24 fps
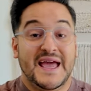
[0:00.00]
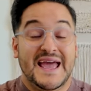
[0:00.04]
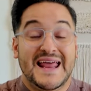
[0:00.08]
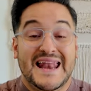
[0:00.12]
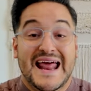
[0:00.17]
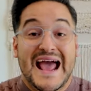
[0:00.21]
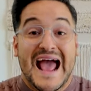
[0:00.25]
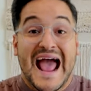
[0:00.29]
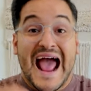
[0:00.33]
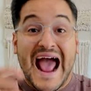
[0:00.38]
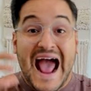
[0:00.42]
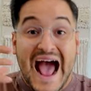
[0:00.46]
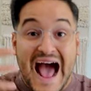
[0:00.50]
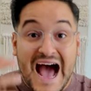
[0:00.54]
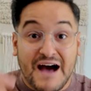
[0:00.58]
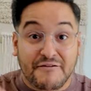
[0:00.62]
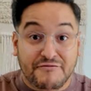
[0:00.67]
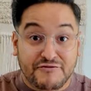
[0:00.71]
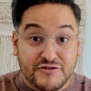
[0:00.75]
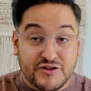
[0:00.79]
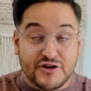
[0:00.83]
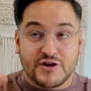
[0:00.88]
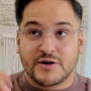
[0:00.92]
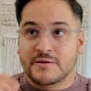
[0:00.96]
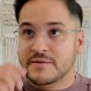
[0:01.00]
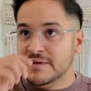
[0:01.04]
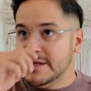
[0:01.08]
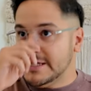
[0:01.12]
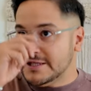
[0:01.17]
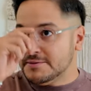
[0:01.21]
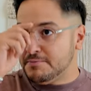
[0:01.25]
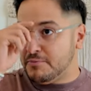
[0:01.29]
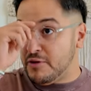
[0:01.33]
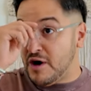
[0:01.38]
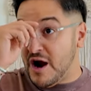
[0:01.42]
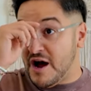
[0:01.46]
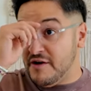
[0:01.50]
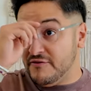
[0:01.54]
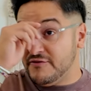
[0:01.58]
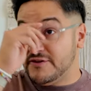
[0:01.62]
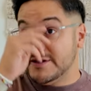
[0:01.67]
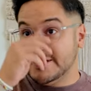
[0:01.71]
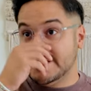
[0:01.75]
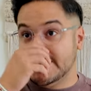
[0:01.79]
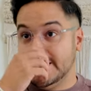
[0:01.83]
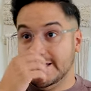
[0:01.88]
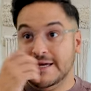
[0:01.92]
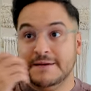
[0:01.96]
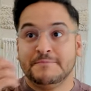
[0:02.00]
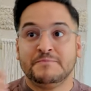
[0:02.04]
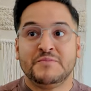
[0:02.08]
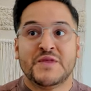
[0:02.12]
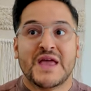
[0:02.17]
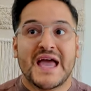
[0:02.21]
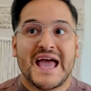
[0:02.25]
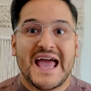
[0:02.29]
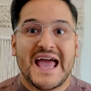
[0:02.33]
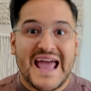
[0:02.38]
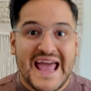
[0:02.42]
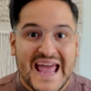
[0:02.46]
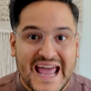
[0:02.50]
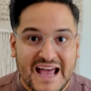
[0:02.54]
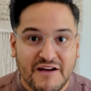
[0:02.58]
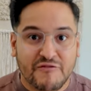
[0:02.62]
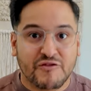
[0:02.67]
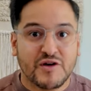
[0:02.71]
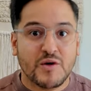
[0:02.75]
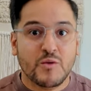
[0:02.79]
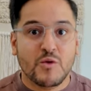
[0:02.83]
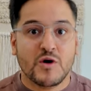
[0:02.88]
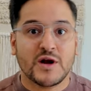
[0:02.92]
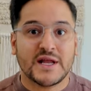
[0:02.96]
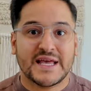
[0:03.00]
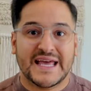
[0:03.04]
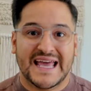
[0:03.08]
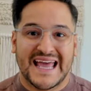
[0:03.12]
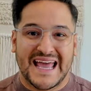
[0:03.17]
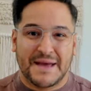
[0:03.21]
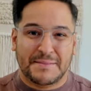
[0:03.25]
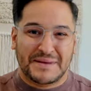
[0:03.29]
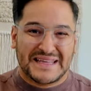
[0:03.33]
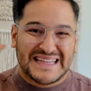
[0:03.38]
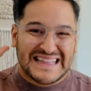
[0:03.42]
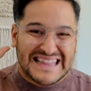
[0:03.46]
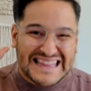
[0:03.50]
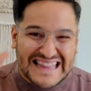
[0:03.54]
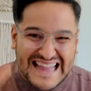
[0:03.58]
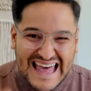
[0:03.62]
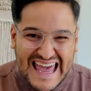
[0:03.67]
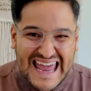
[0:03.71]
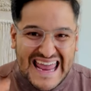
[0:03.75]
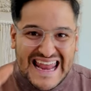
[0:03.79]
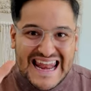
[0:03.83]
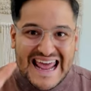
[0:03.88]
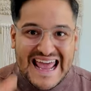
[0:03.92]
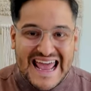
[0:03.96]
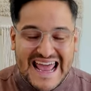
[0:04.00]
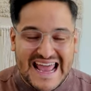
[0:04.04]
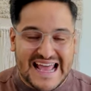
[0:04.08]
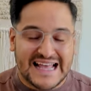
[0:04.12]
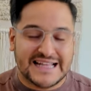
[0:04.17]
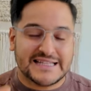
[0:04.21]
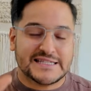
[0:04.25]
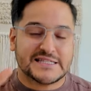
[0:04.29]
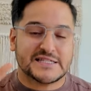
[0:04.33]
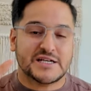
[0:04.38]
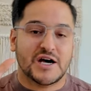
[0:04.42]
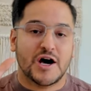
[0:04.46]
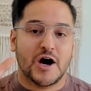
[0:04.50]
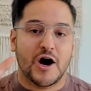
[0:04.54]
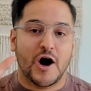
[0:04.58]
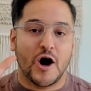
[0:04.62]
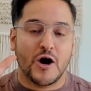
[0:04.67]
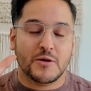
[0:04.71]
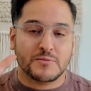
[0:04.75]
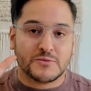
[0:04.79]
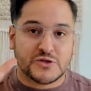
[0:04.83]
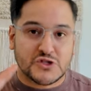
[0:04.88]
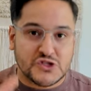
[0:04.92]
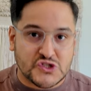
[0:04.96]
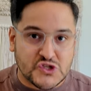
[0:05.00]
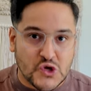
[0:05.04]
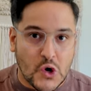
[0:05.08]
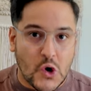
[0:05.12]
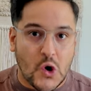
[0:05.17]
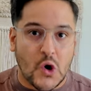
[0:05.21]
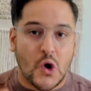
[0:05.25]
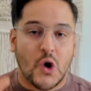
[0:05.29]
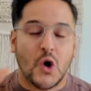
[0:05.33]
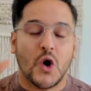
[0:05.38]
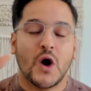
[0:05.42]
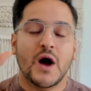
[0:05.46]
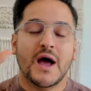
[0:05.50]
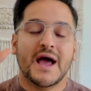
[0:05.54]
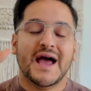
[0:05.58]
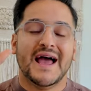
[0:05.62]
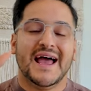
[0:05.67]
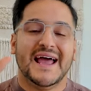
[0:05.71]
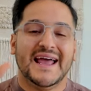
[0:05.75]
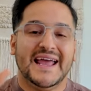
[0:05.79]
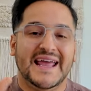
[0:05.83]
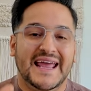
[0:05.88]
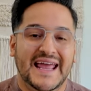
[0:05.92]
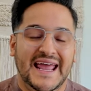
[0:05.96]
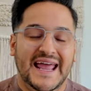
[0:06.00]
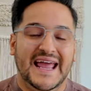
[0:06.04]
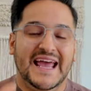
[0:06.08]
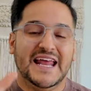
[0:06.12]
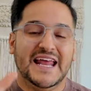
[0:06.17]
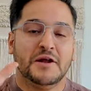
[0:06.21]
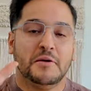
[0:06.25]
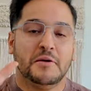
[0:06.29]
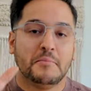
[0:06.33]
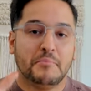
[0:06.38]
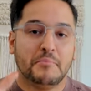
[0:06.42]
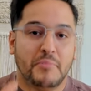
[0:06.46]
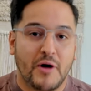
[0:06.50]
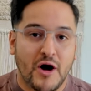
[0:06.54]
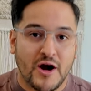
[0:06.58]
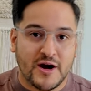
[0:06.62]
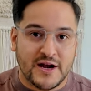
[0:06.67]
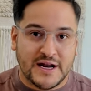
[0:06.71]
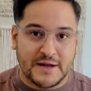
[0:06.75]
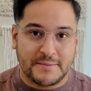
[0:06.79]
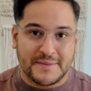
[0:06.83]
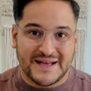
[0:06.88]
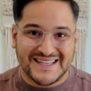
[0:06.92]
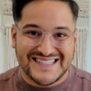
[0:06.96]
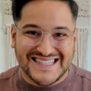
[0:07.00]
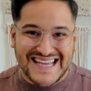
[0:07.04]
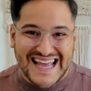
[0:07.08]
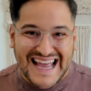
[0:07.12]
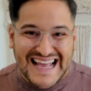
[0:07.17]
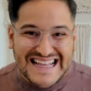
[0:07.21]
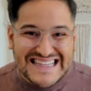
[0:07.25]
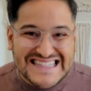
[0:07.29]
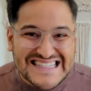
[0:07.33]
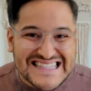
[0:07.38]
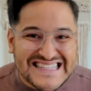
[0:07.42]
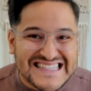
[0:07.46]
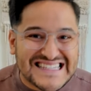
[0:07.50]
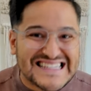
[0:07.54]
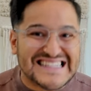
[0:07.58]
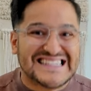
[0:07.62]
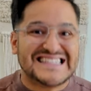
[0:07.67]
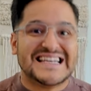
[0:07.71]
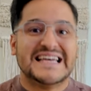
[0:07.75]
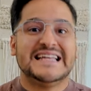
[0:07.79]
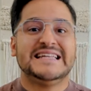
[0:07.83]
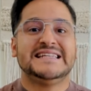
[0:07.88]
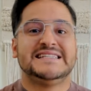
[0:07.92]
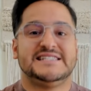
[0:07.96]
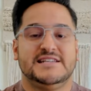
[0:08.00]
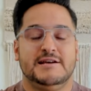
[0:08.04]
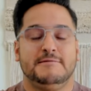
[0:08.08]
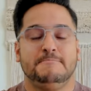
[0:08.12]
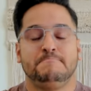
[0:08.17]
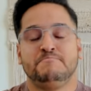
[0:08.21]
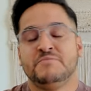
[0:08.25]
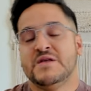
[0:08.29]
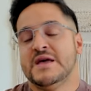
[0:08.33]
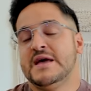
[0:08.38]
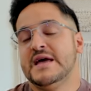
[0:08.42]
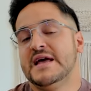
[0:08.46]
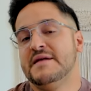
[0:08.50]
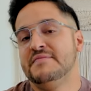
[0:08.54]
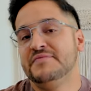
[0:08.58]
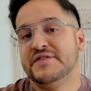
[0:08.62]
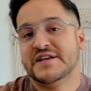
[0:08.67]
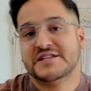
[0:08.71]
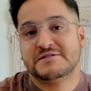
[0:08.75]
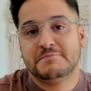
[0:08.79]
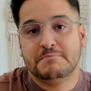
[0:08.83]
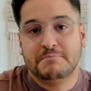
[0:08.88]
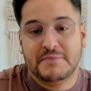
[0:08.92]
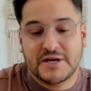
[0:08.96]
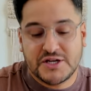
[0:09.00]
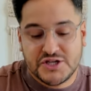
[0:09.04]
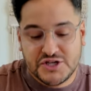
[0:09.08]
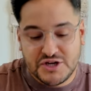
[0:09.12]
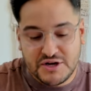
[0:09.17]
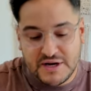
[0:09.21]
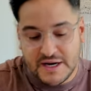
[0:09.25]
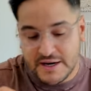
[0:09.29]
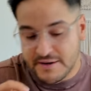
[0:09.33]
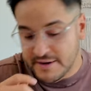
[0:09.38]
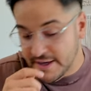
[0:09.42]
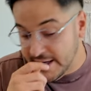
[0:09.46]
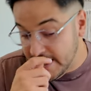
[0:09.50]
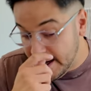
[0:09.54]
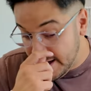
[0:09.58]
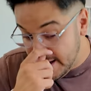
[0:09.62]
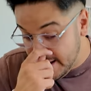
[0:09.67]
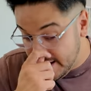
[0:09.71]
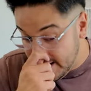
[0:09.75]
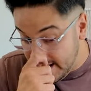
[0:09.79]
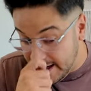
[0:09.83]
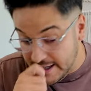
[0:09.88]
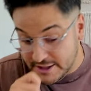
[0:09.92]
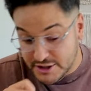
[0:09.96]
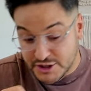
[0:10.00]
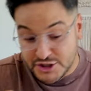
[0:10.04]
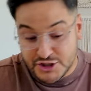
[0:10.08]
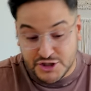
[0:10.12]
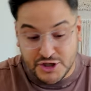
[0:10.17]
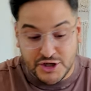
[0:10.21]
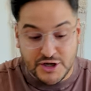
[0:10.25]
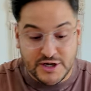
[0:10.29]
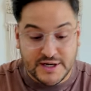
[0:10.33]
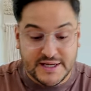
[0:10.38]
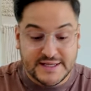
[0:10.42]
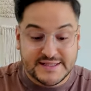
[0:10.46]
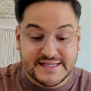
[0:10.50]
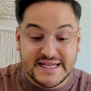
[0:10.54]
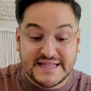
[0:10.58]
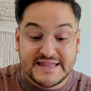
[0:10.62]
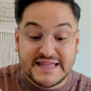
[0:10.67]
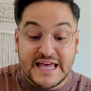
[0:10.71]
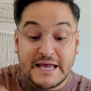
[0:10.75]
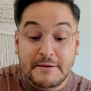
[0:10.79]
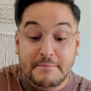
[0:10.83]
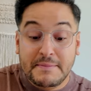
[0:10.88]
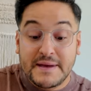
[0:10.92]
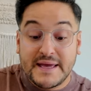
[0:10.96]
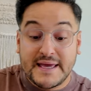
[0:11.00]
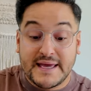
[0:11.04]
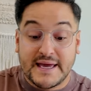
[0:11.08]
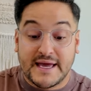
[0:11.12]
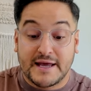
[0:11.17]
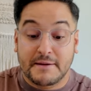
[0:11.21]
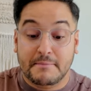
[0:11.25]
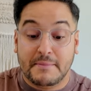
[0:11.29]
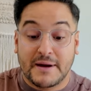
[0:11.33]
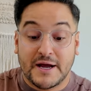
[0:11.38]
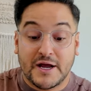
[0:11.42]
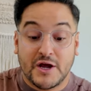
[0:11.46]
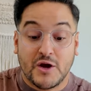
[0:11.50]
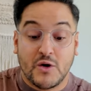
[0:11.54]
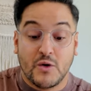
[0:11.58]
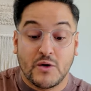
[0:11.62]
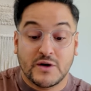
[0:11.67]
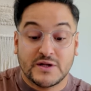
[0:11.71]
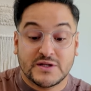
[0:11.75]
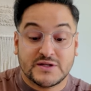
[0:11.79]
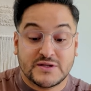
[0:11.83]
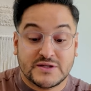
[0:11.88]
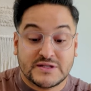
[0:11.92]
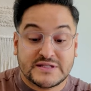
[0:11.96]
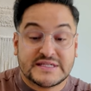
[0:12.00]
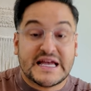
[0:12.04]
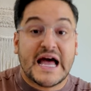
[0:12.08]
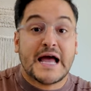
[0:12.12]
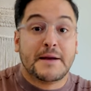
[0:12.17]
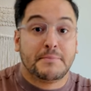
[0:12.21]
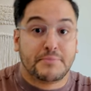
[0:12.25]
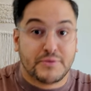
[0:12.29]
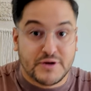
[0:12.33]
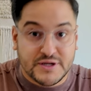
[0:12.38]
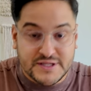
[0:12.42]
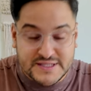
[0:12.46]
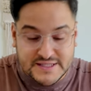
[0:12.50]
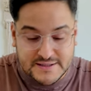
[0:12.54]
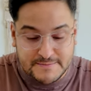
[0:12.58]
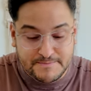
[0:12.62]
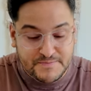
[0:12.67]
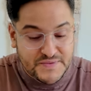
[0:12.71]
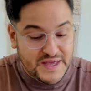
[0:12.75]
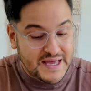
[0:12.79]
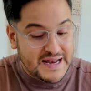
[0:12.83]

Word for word: And after this prophecy, everyone came and laid hands on Saul and Barnabas and sent them in this missionary uh, journeys. And they began by going to Cyprus.